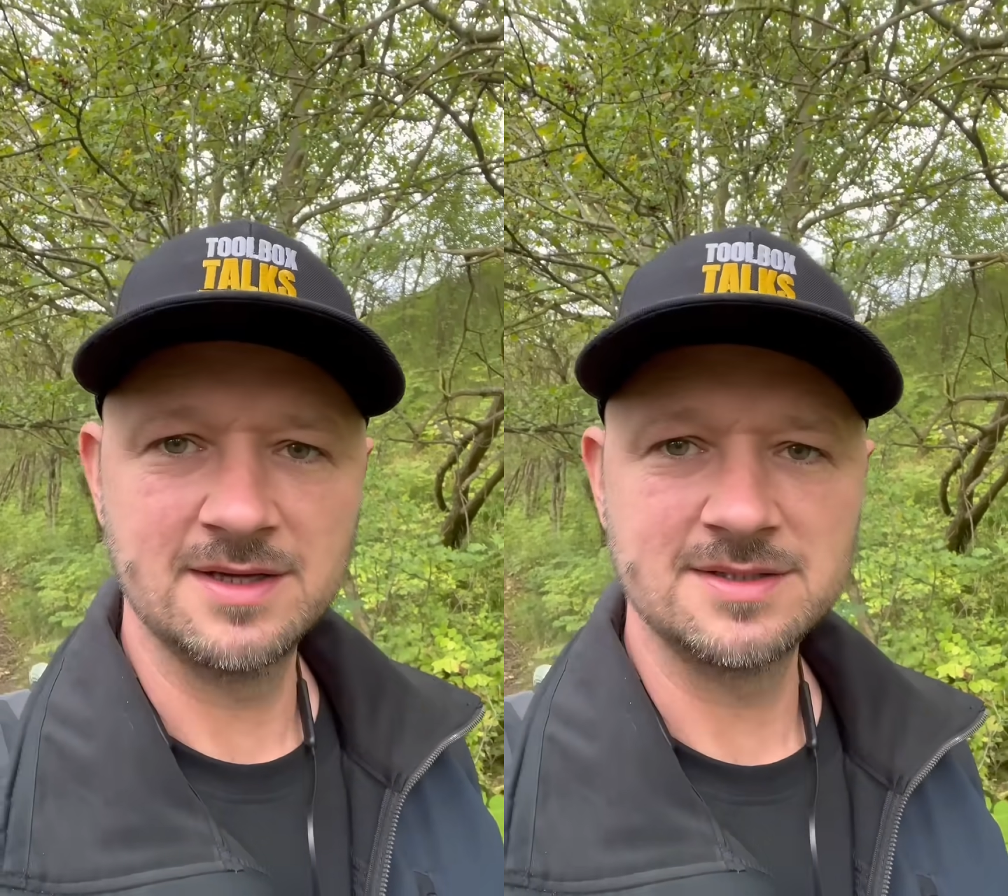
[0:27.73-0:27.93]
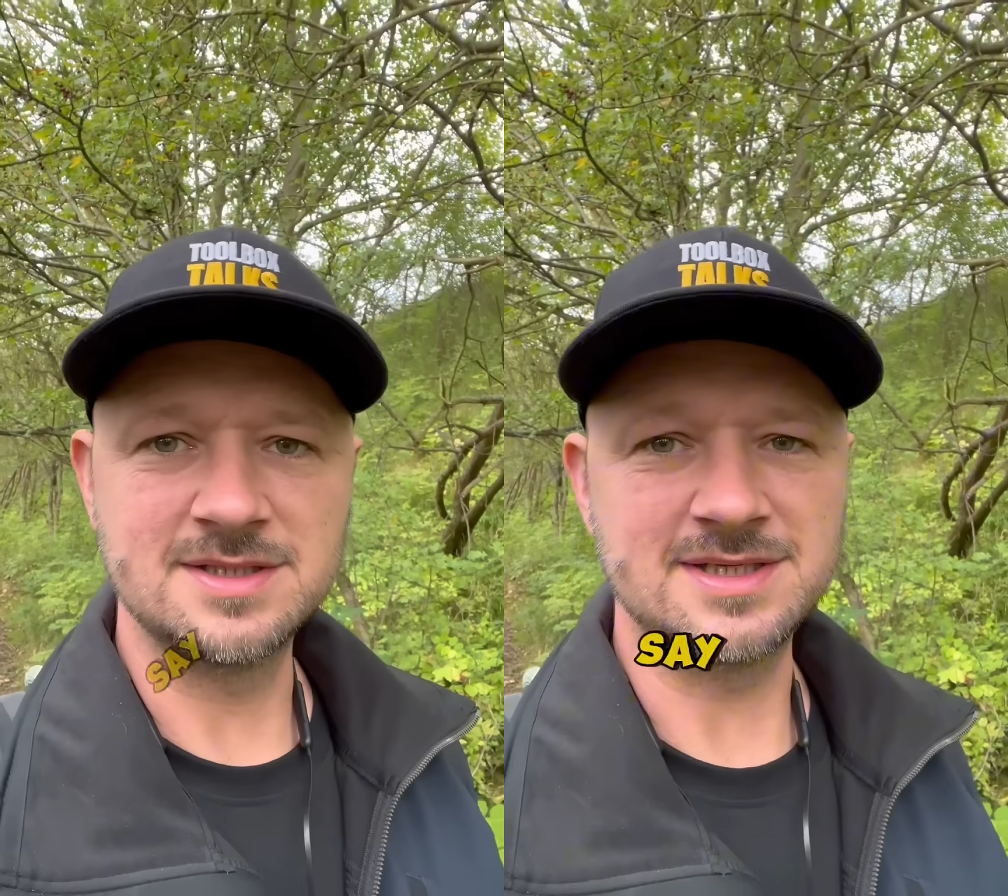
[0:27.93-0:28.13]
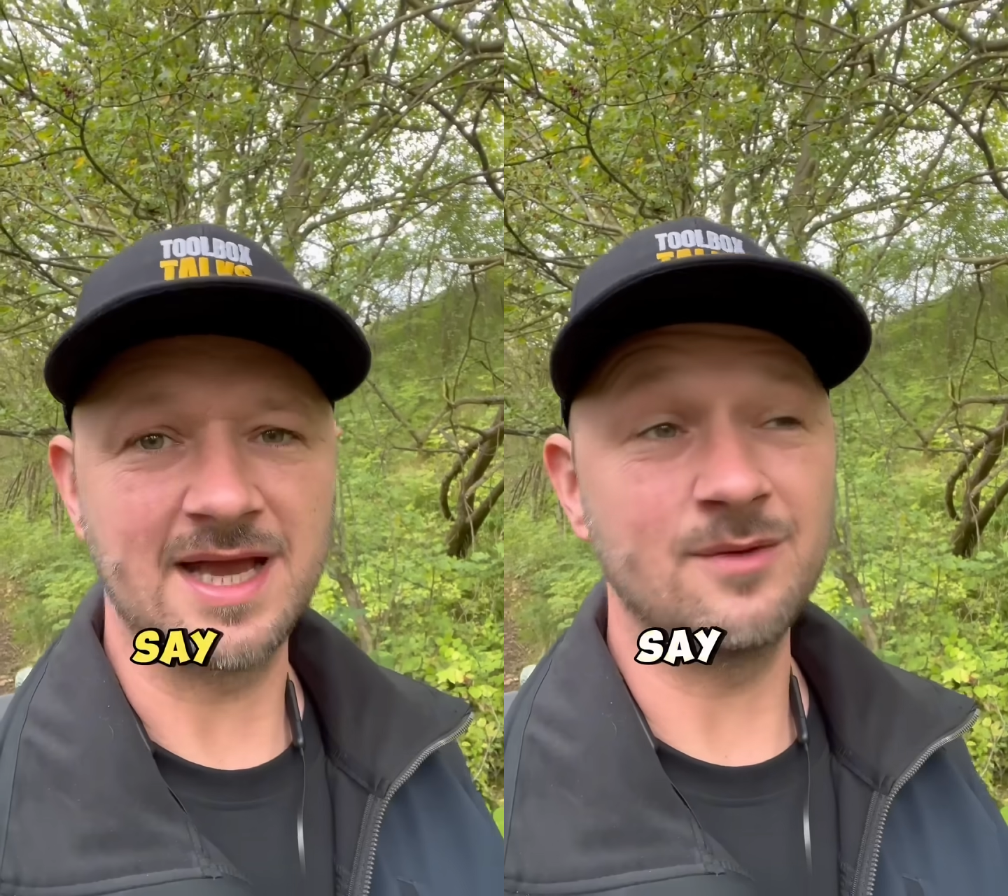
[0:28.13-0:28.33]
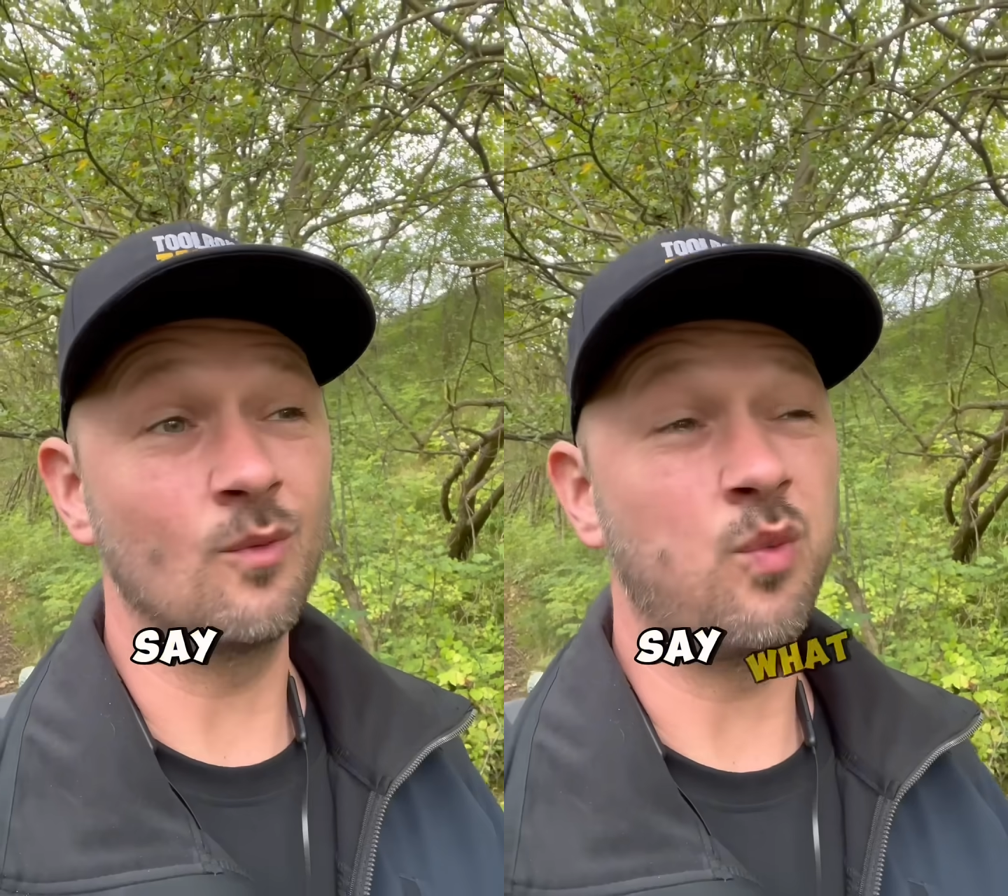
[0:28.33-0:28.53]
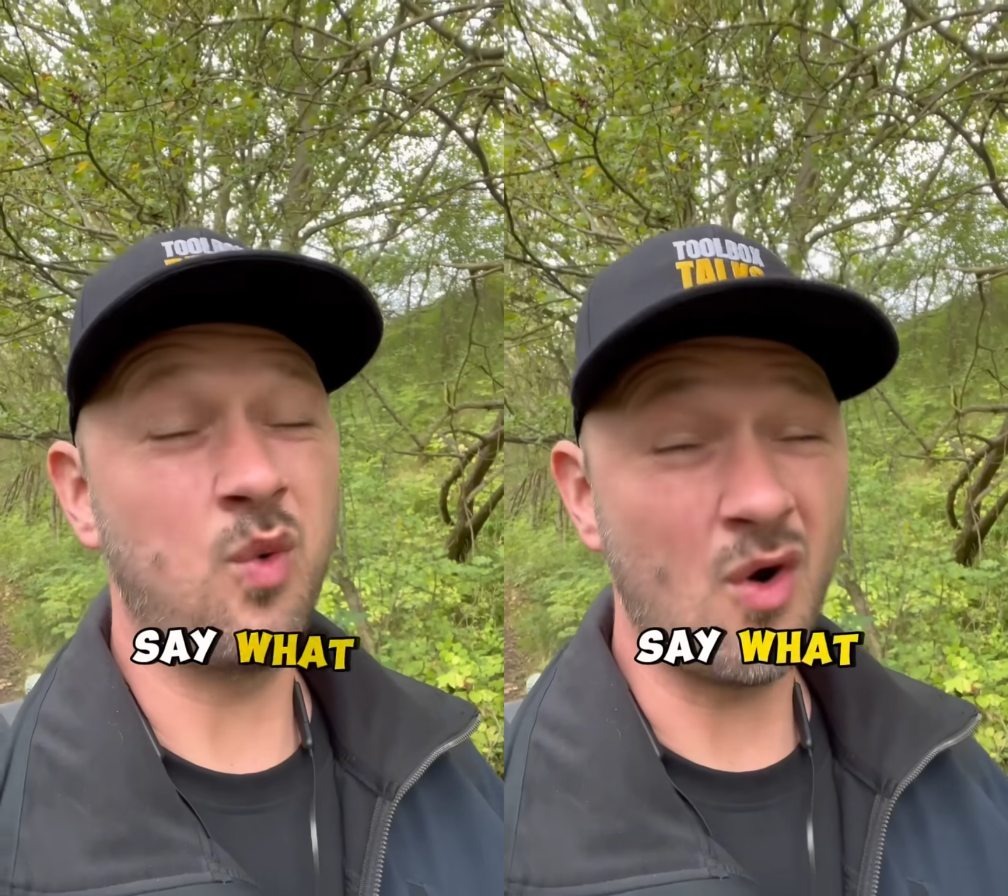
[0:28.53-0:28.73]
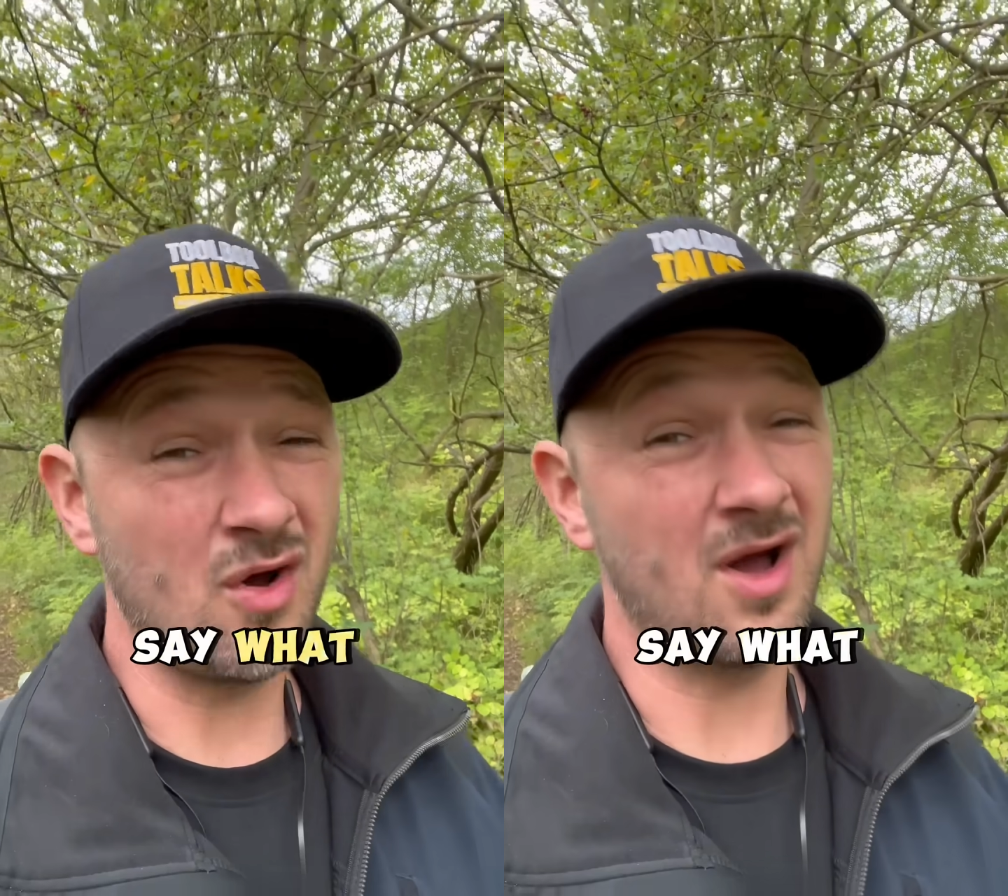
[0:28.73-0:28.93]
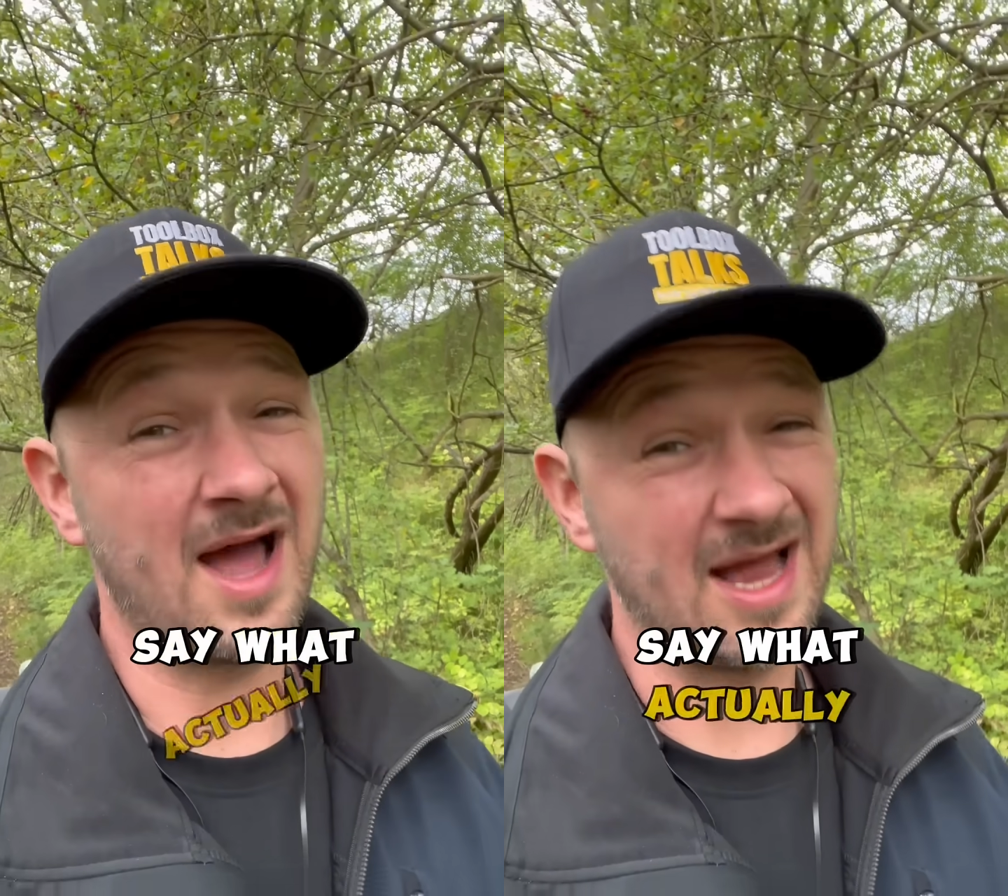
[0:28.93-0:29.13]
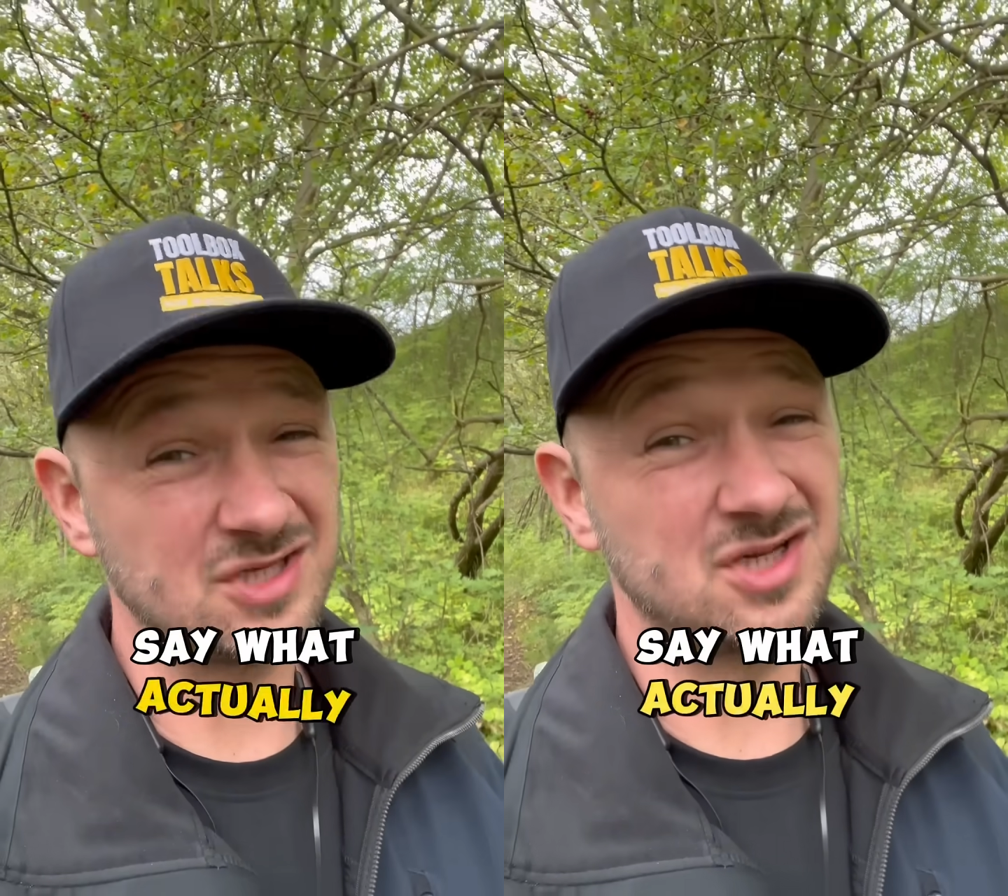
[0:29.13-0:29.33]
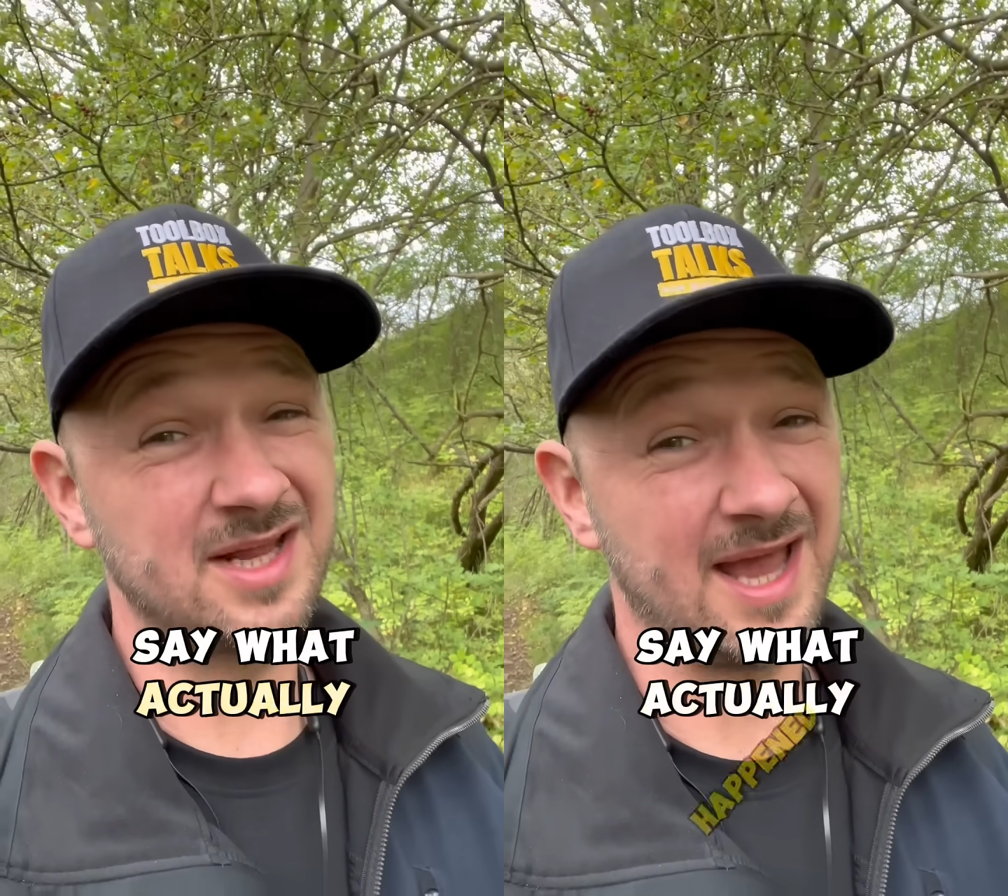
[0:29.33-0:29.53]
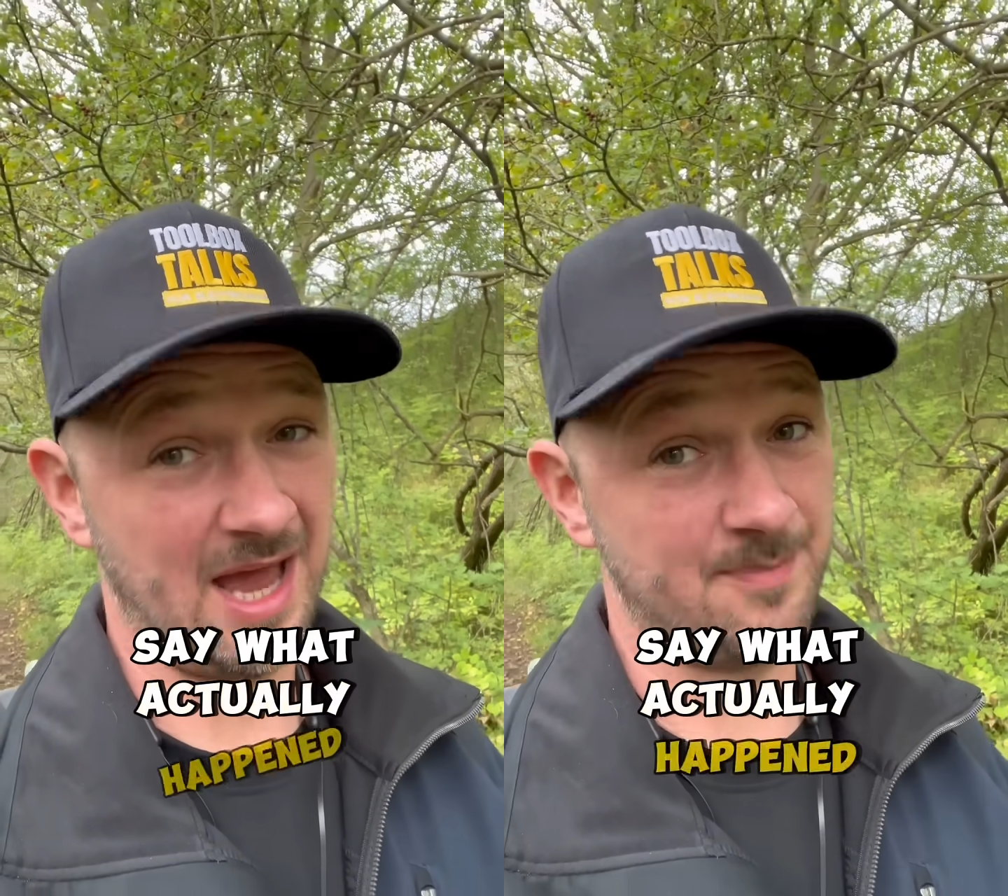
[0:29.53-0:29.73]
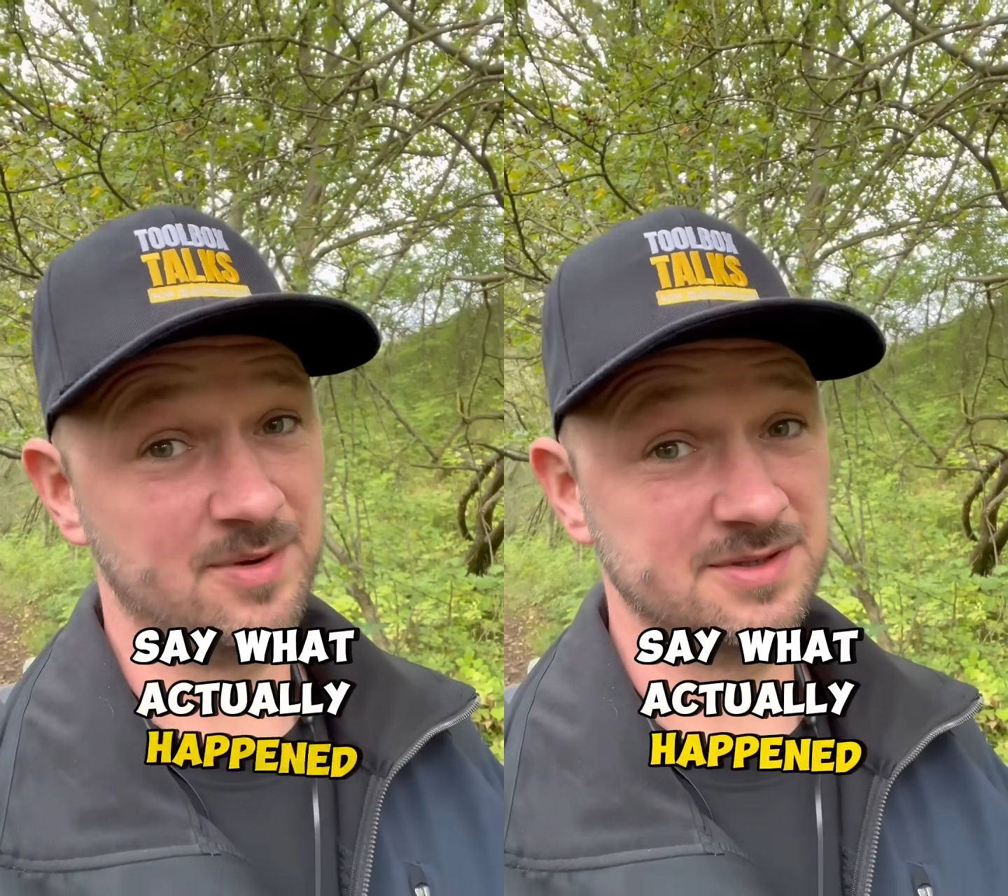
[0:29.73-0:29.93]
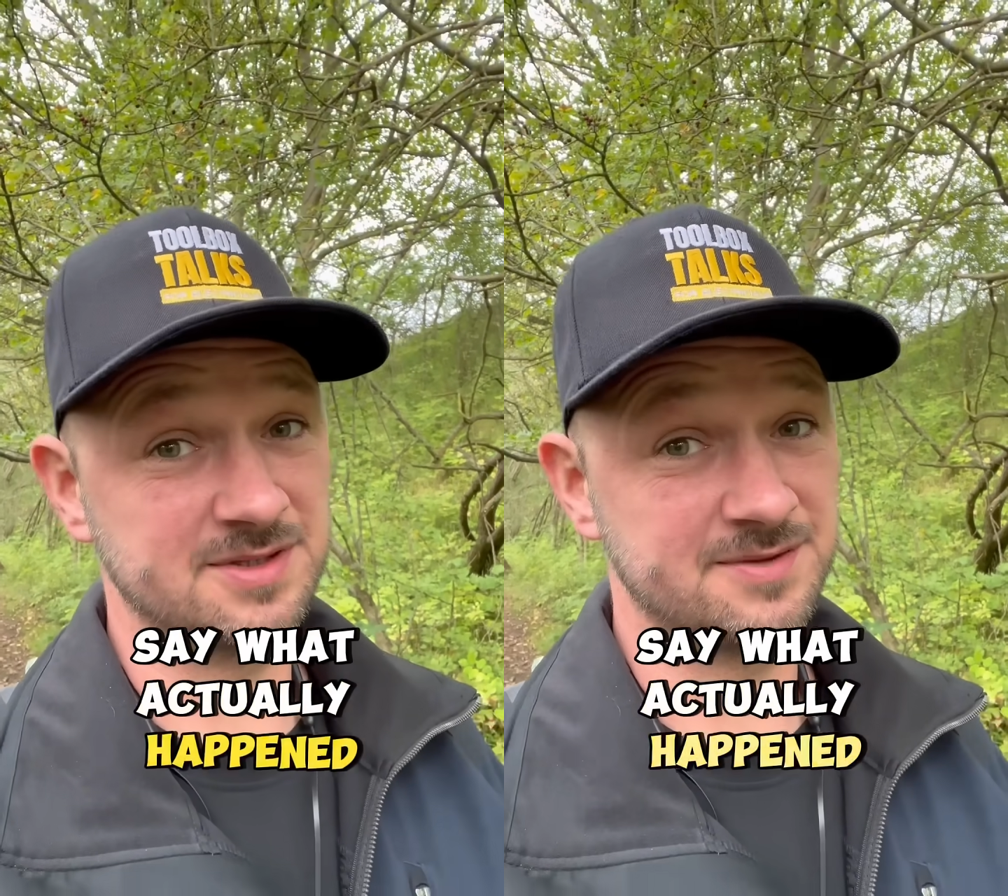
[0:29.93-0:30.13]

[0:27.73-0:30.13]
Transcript: to say what actually happened.